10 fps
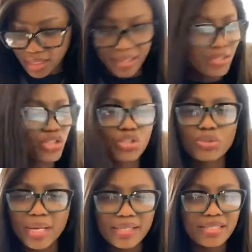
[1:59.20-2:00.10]

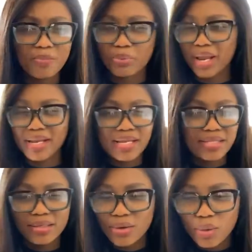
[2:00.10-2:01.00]
stress,
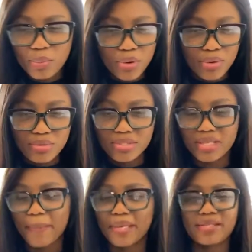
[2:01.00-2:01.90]
pregnancy hormones.
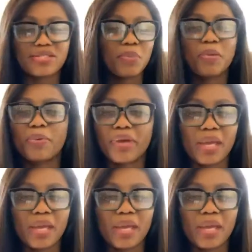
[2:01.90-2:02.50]
I mean, some people get